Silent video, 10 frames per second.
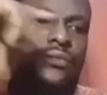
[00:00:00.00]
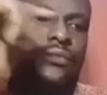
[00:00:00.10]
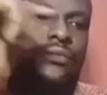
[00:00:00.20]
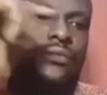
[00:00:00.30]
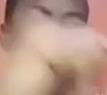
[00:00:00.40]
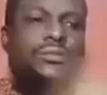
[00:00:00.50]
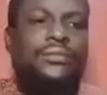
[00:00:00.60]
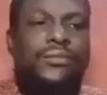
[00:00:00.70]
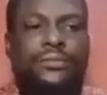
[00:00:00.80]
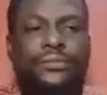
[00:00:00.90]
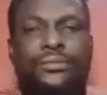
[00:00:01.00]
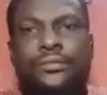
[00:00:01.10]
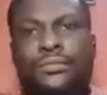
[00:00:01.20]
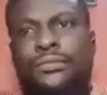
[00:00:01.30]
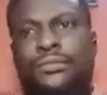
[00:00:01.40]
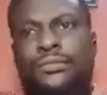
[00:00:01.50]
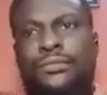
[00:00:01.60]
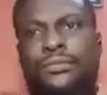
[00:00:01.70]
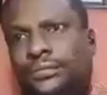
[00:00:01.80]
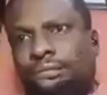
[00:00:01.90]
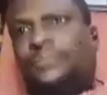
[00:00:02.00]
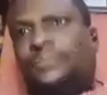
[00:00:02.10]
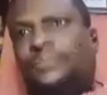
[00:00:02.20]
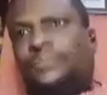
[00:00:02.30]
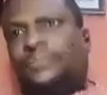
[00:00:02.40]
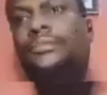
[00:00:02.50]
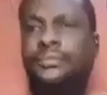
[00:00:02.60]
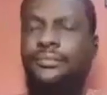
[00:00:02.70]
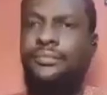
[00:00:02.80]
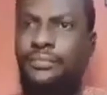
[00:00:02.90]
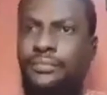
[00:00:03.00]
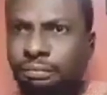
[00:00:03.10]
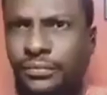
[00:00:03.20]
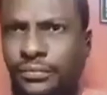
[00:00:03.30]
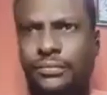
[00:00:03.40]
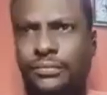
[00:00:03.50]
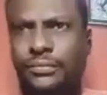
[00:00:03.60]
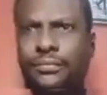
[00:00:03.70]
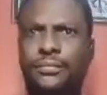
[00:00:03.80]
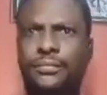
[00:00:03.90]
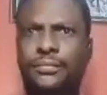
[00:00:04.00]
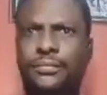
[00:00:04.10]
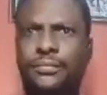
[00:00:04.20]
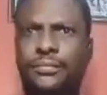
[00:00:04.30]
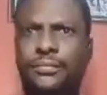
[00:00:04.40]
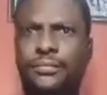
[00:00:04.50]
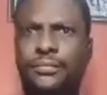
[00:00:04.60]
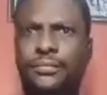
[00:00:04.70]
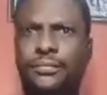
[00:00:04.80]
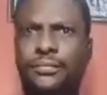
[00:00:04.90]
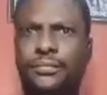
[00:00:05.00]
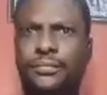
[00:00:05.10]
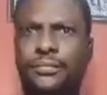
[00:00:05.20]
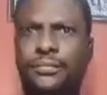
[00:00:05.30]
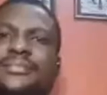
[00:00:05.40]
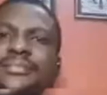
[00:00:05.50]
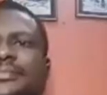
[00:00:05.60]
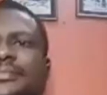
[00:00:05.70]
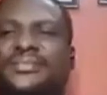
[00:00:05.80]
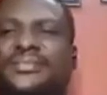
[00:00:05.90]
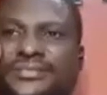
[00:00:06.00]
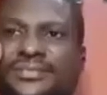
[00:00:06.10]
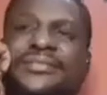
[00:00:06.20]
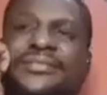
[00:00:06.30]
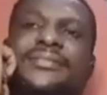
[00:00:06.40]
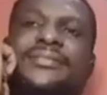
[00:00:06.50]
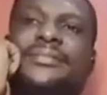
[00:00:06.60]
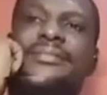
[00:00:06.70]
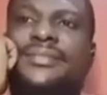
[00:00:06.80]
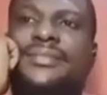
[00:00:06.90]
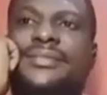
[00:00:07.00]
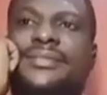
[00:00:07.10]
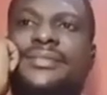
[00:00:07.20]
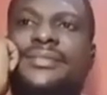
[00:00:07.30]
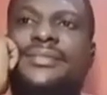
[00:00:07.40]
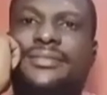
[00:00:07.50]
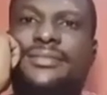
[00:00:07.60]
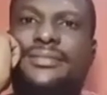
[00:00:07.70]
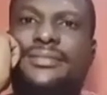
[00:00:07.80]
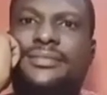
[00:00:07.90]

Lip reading: (silent)